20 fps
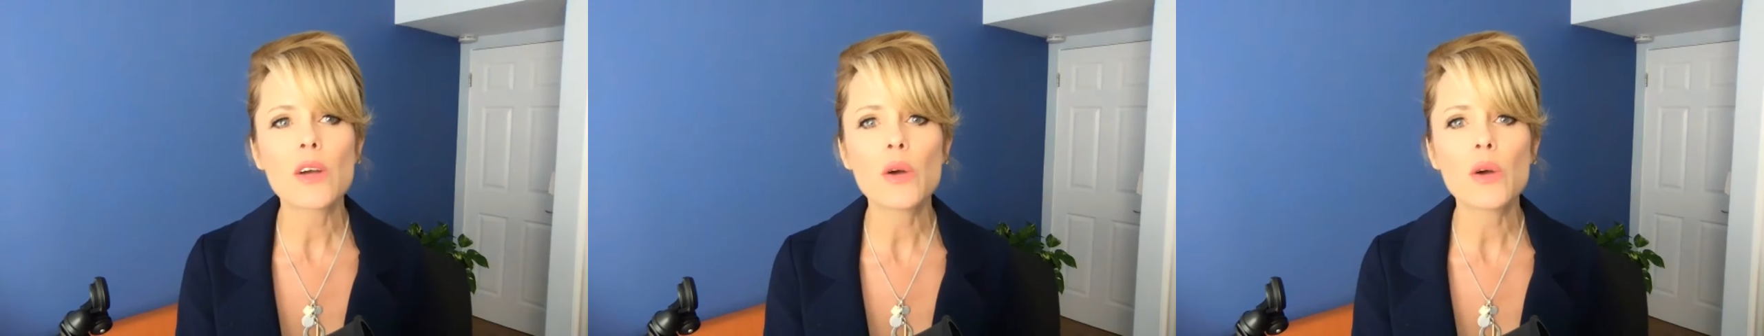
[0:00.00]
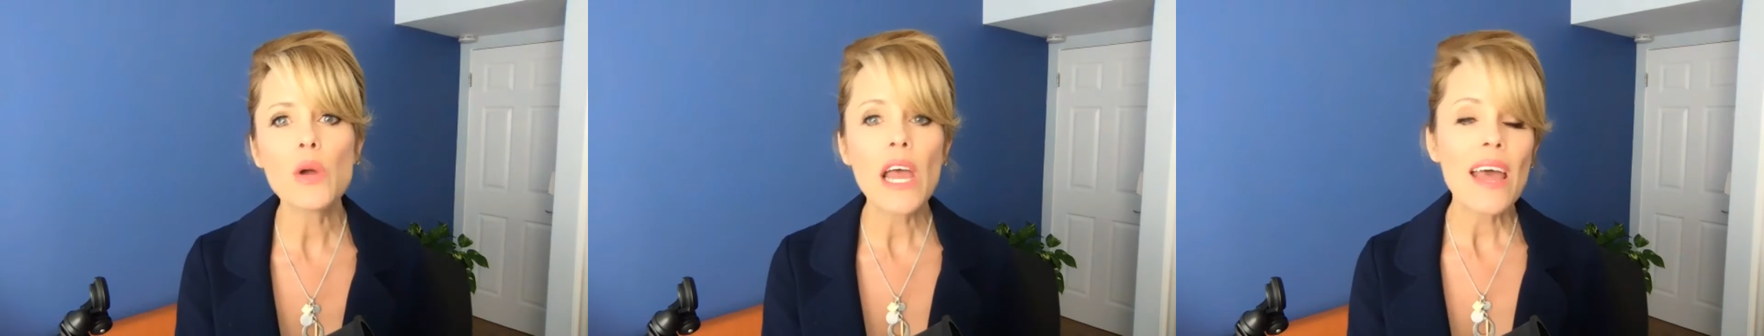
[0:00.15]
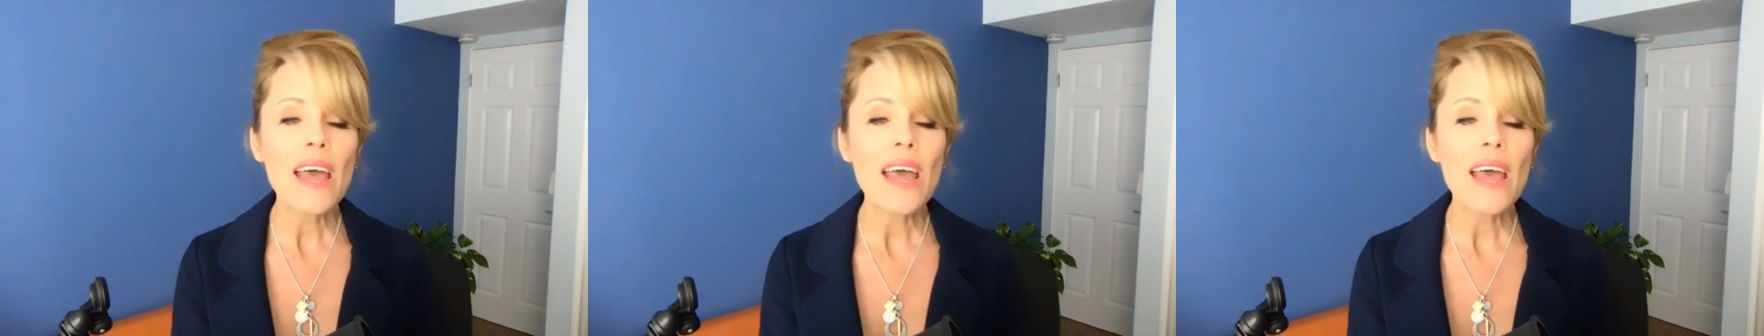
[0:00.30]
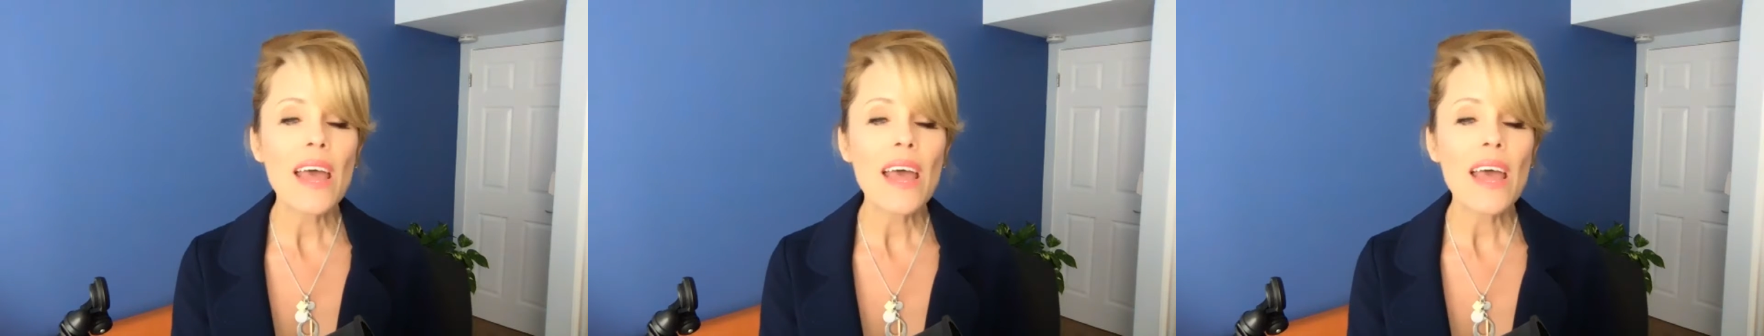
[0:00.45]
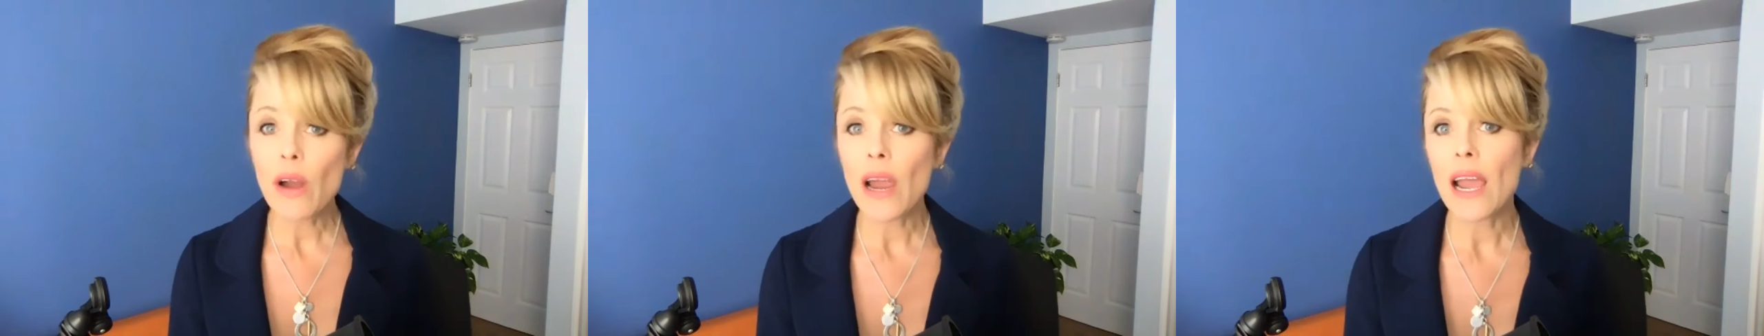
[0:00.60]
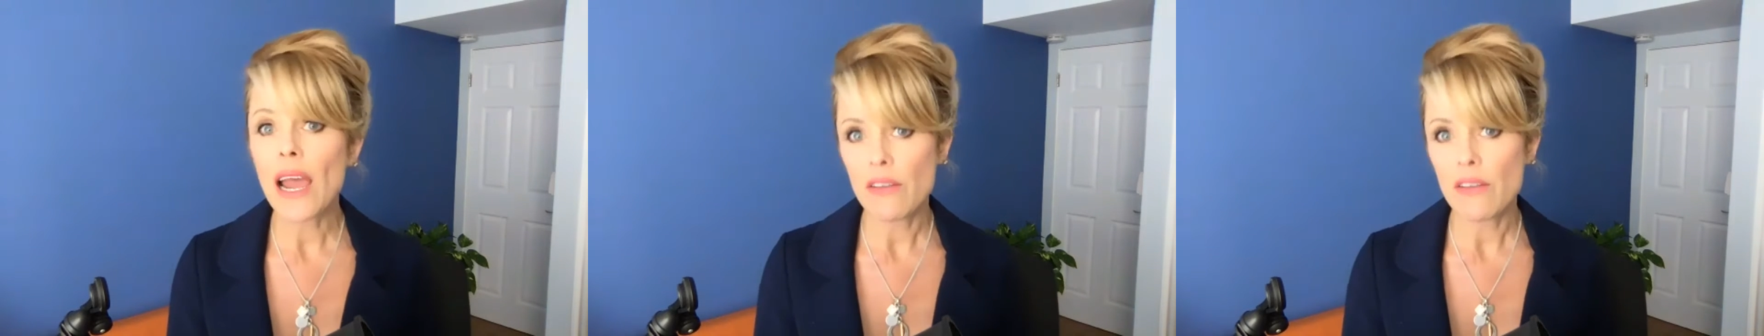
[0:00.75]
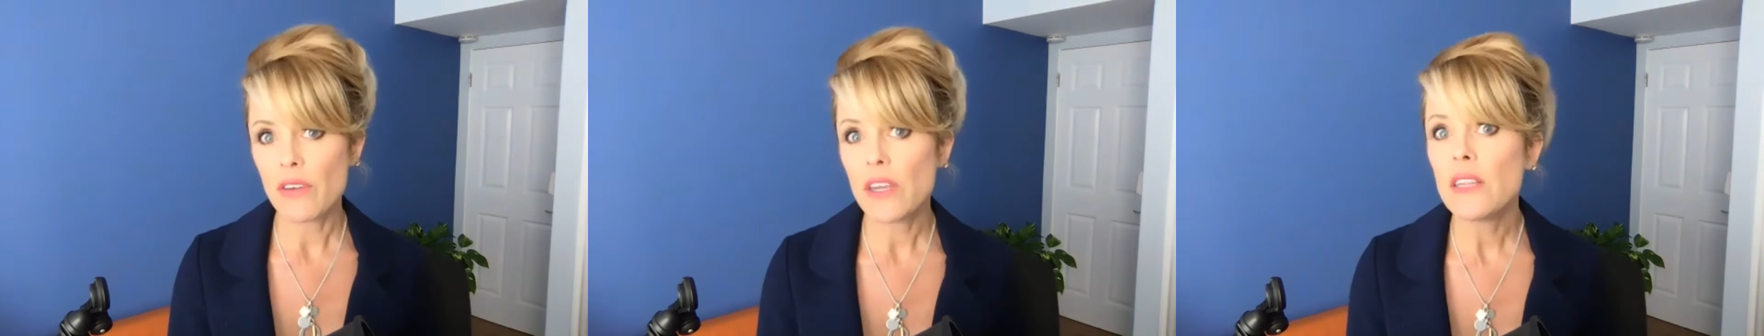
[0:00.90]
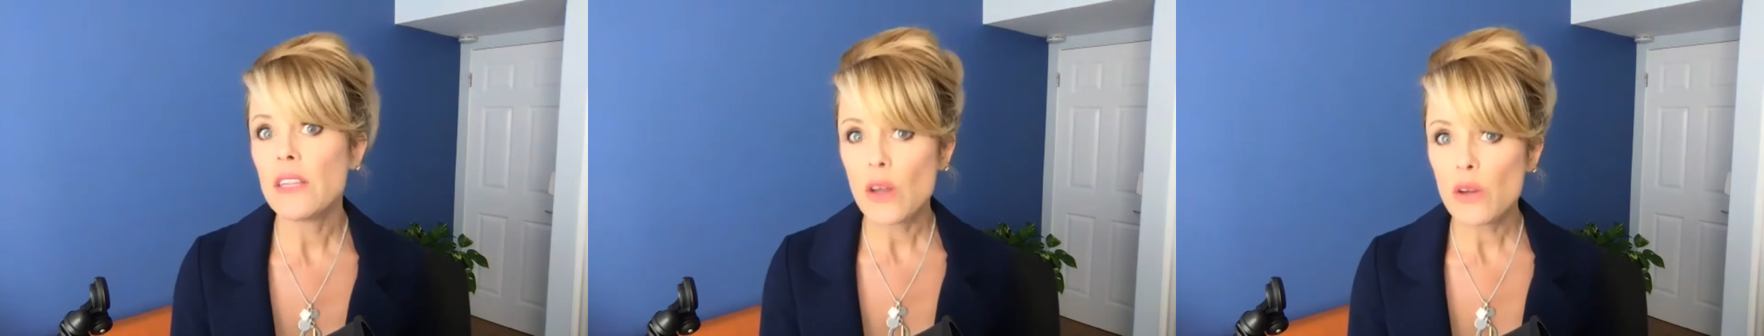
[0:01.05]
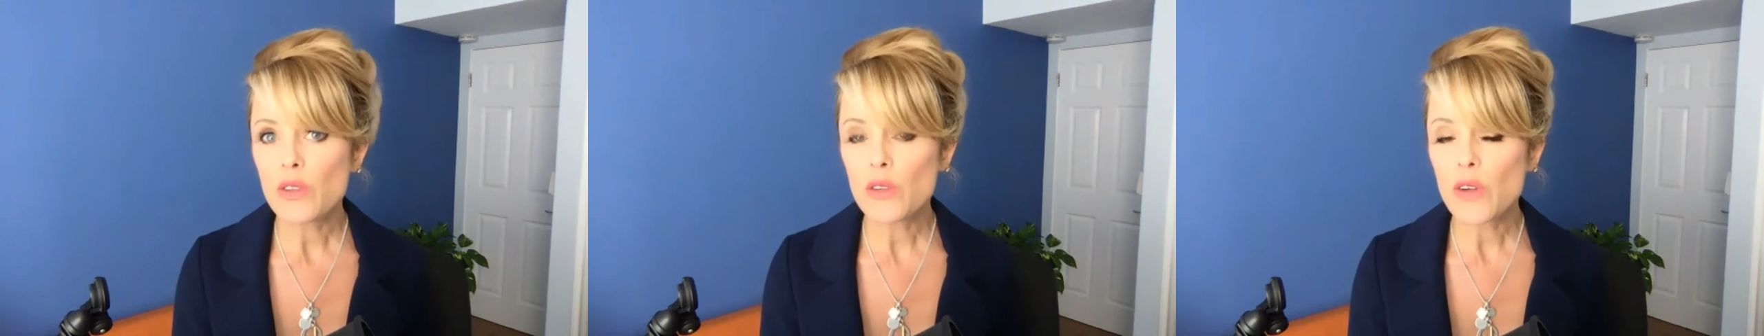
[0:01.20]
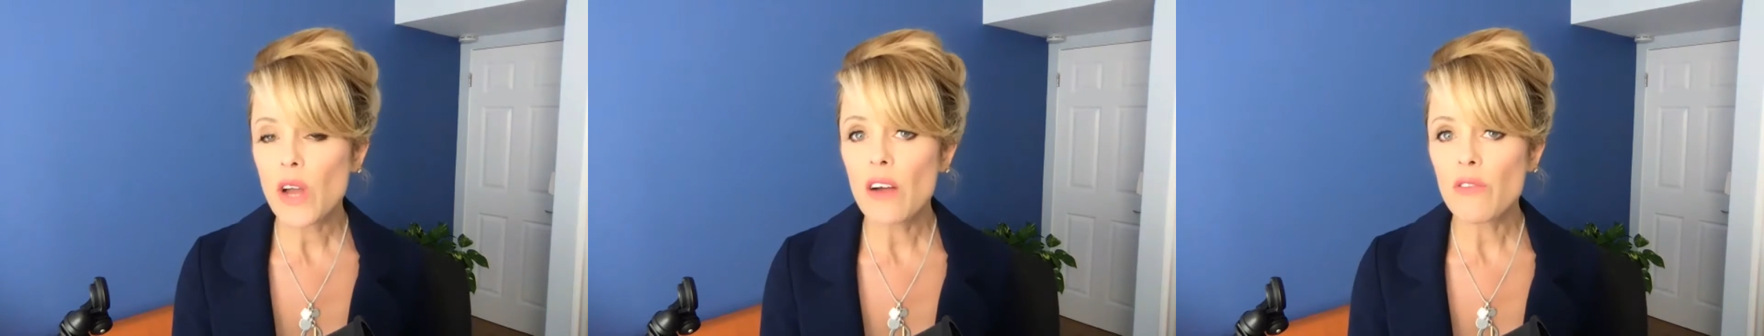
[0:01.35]
So they're having
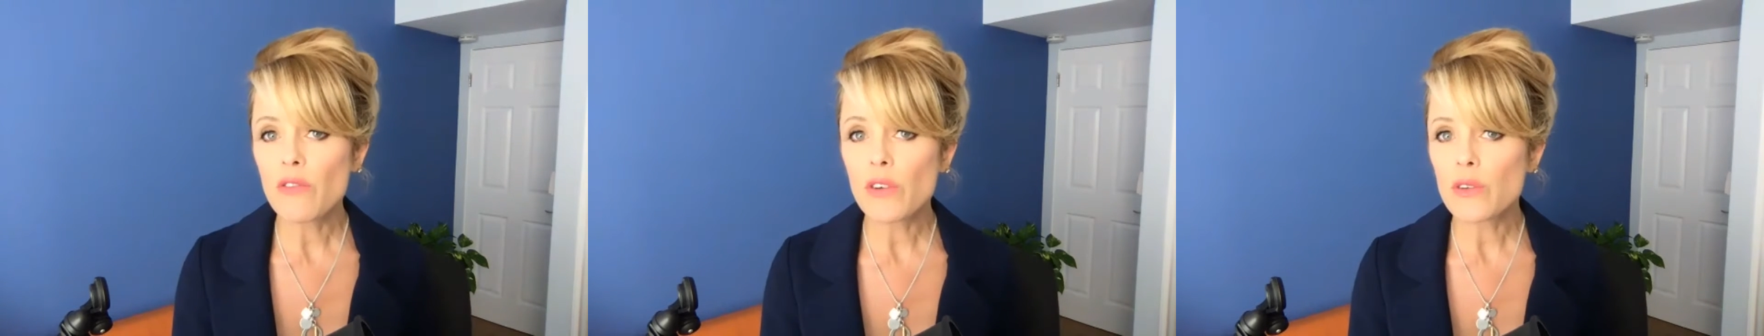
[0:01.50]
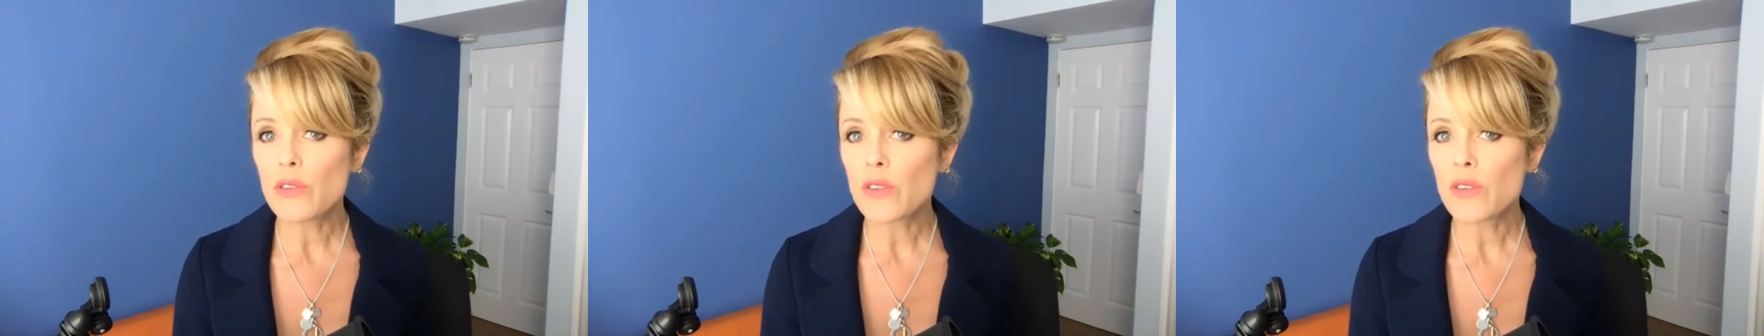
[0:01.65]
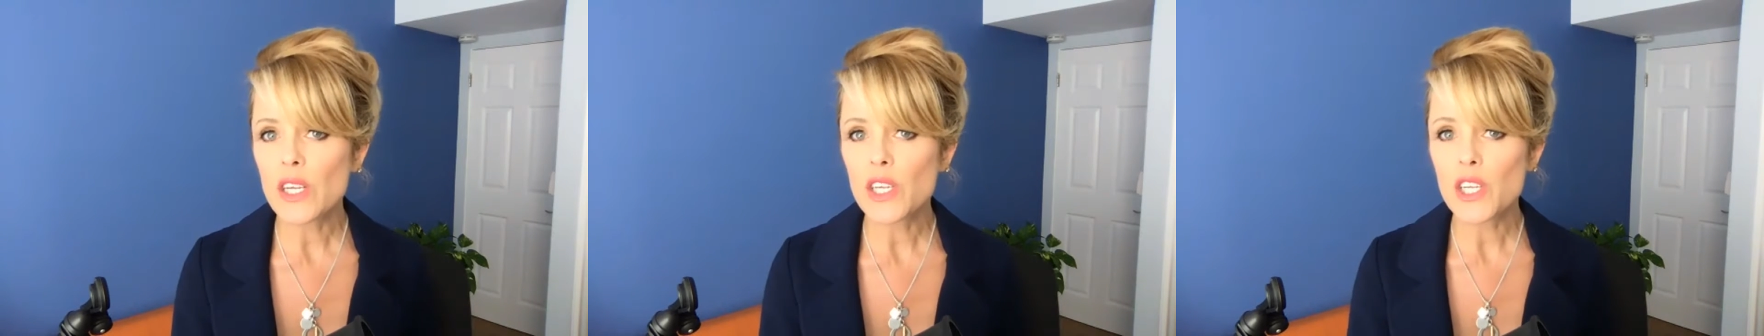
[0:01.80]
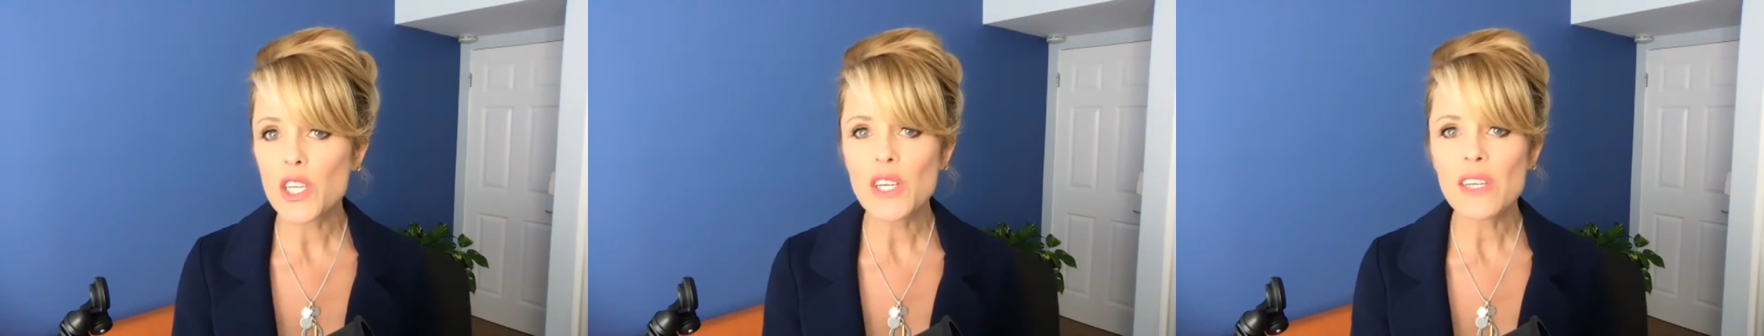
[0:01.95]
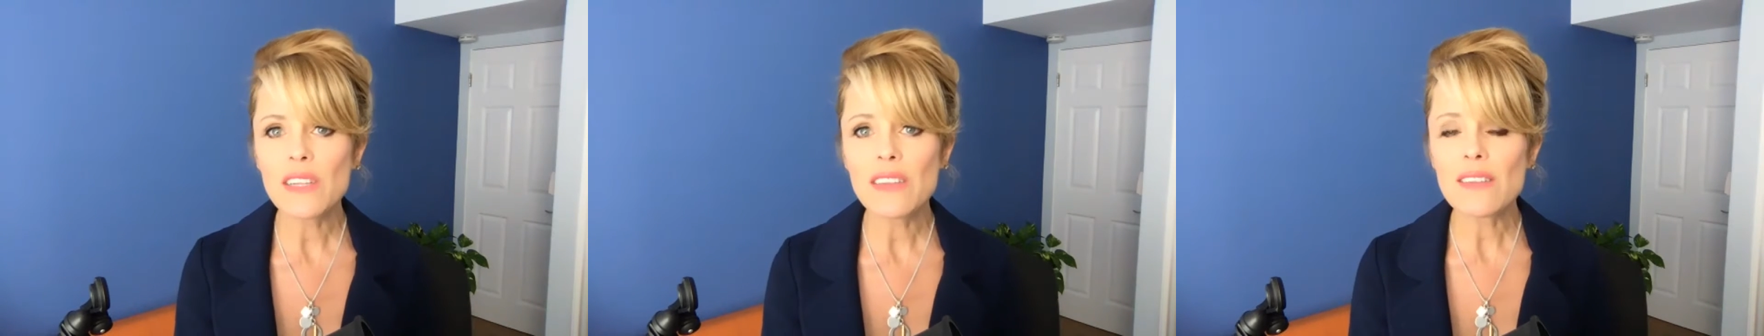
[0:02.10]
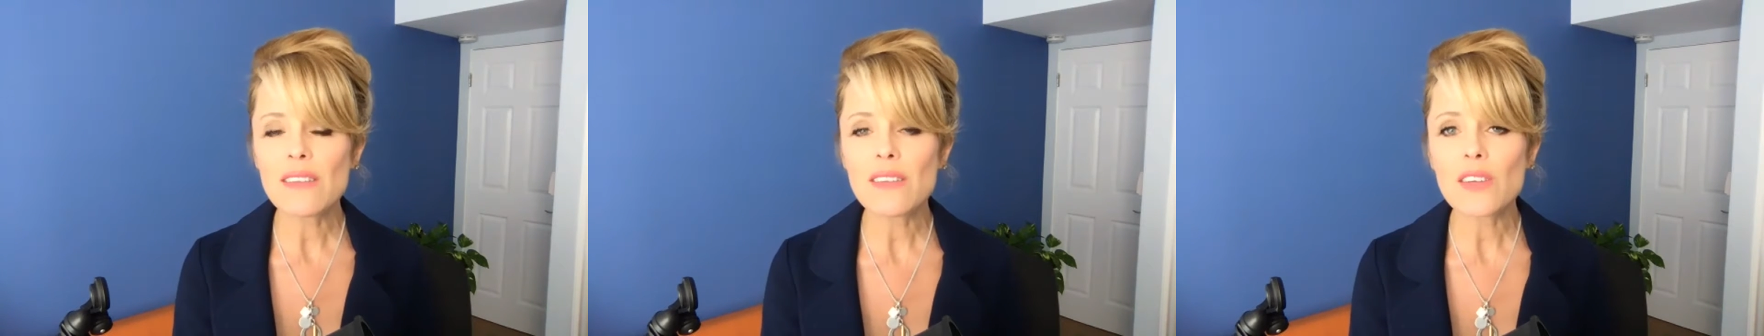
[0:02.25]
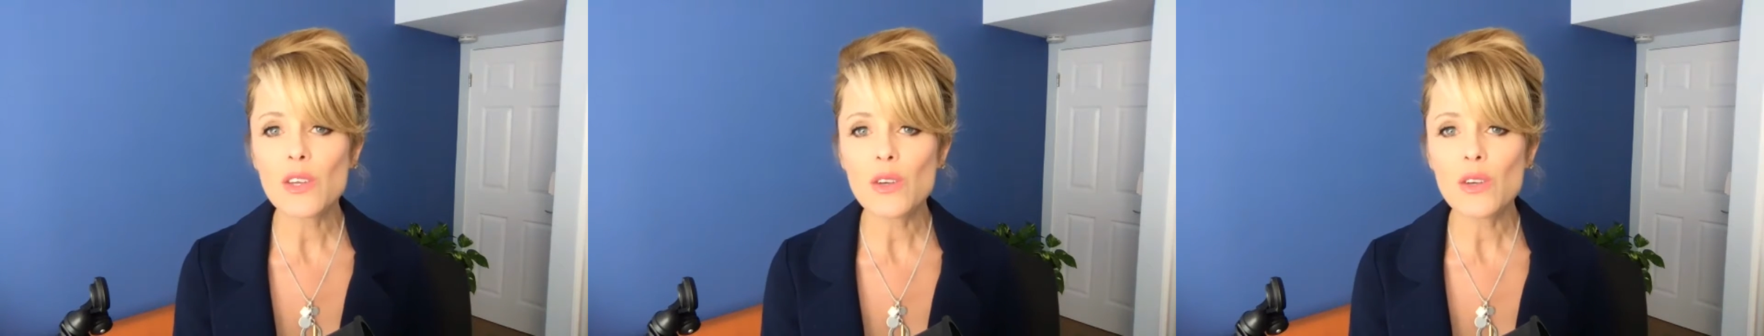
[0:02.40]
those conversations.